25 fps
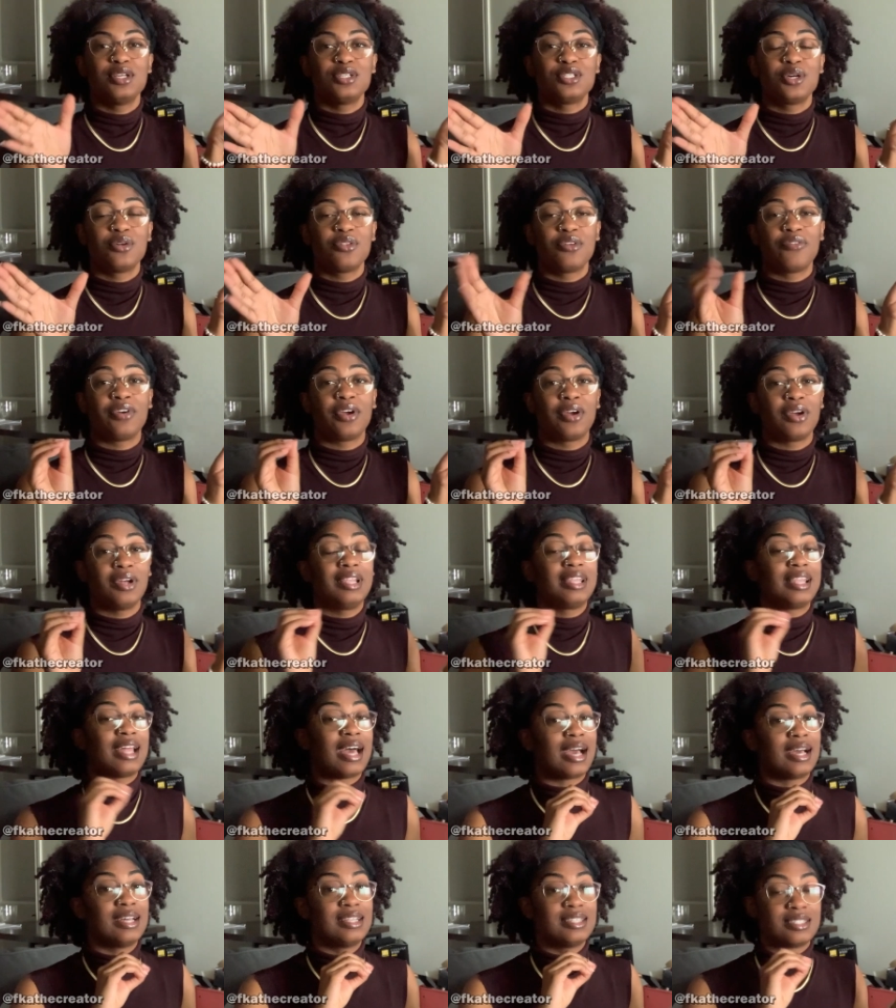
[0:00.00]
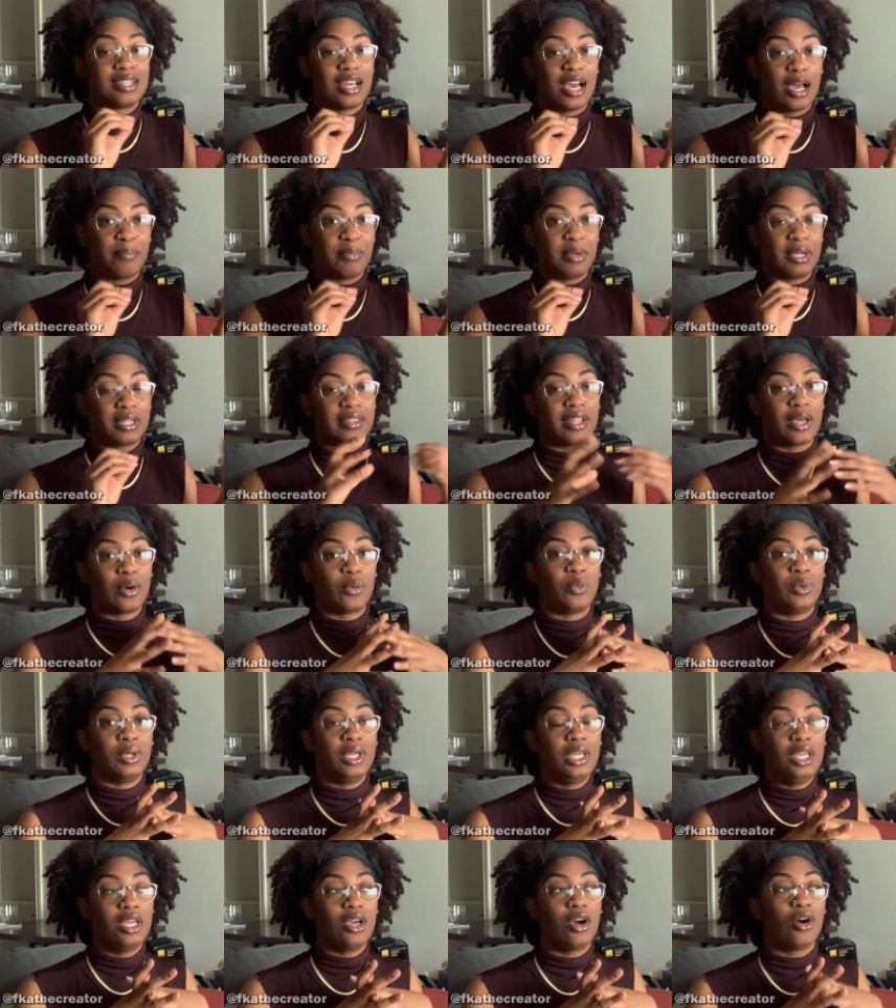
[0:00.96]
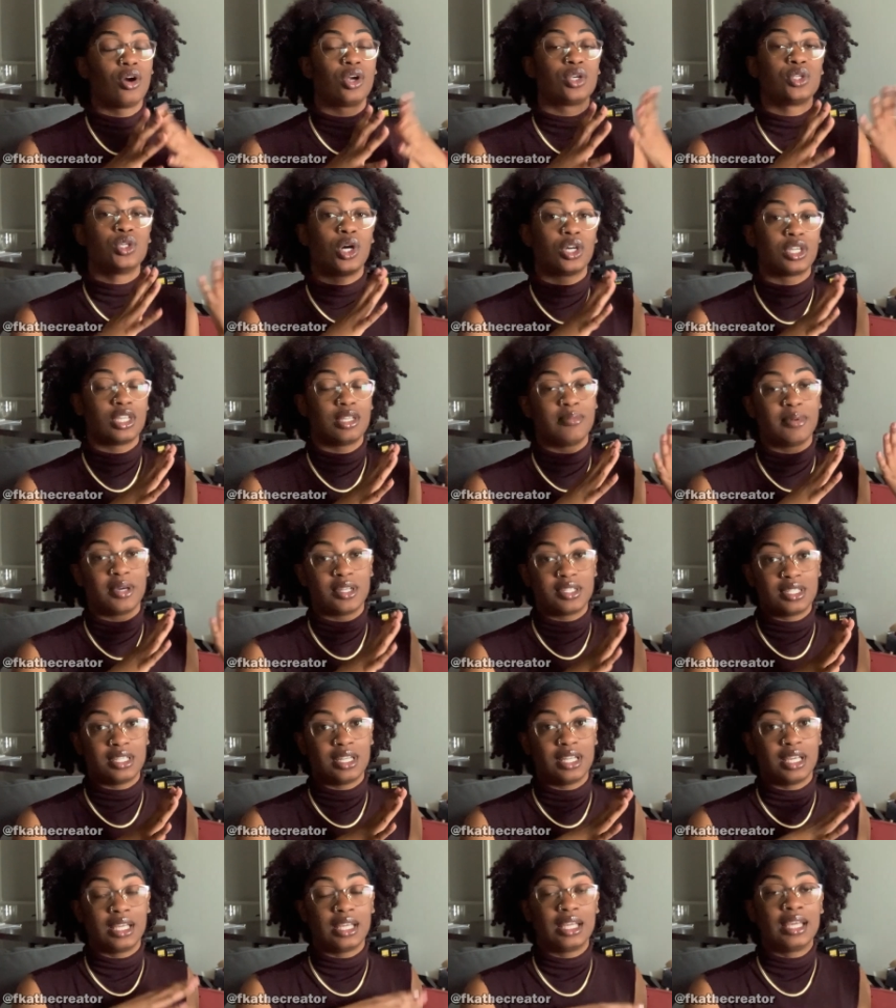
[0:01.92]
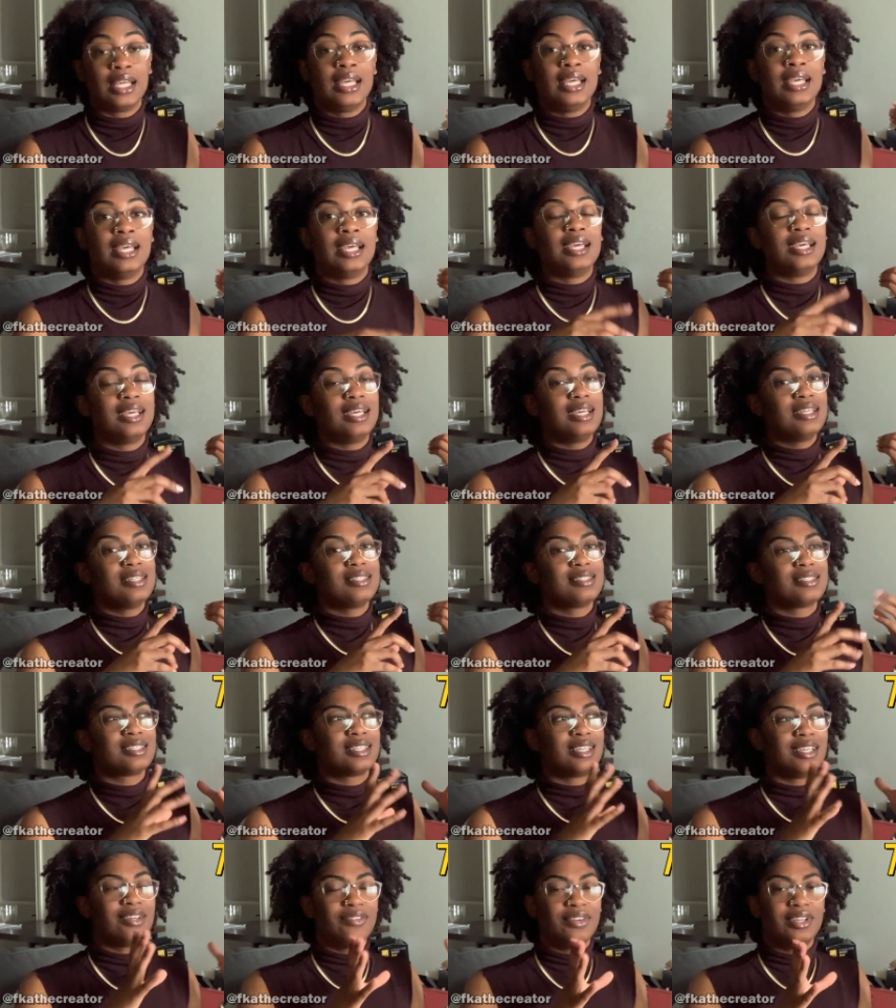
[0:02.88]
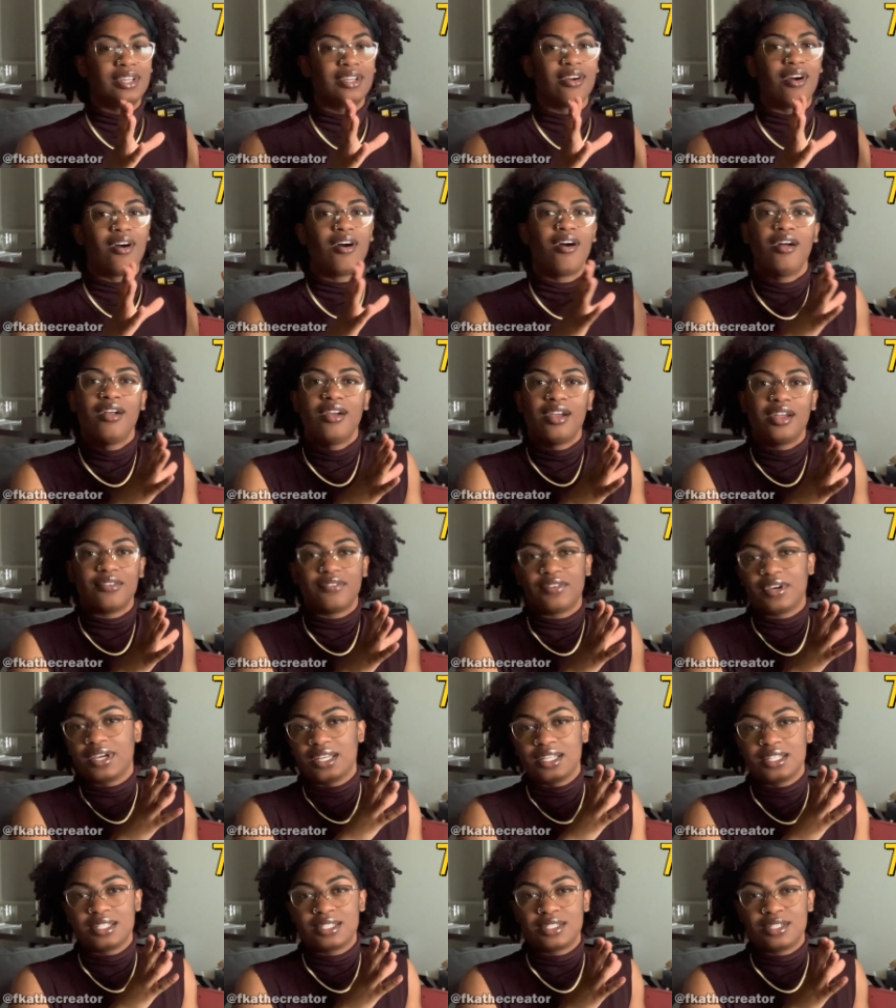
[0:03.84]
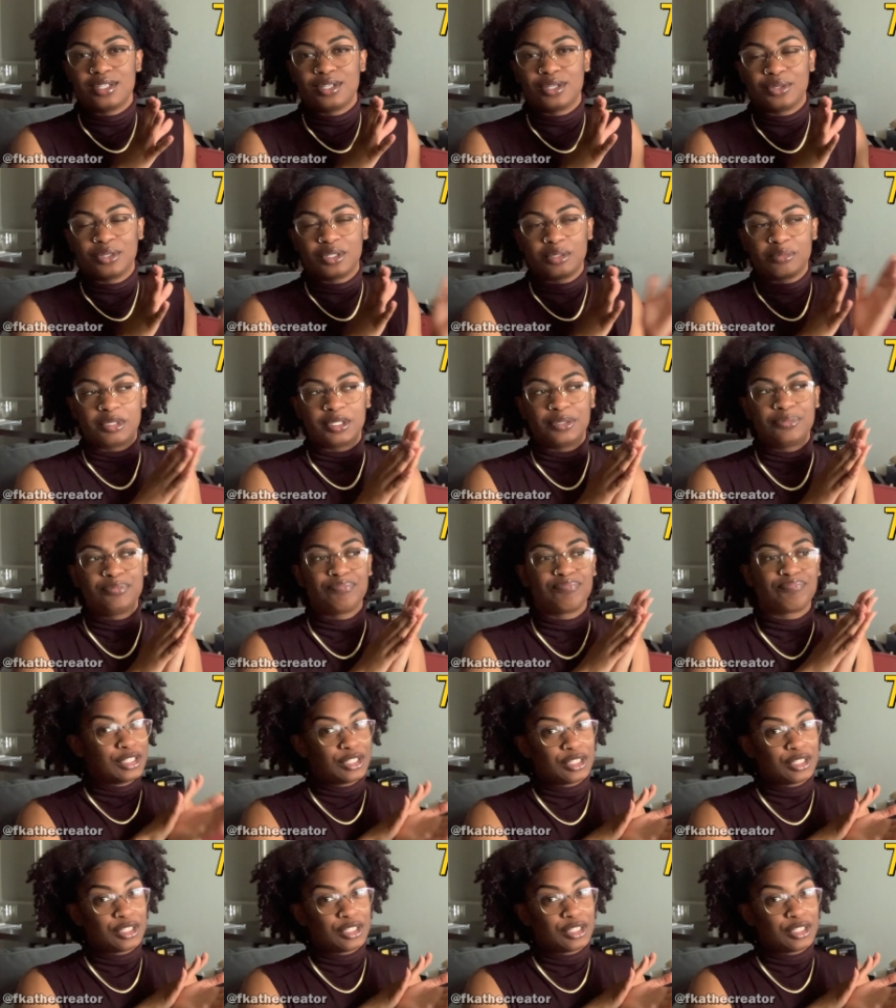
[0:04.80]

So the very last topic that we are talking about today is giving art advice, you know what I mean?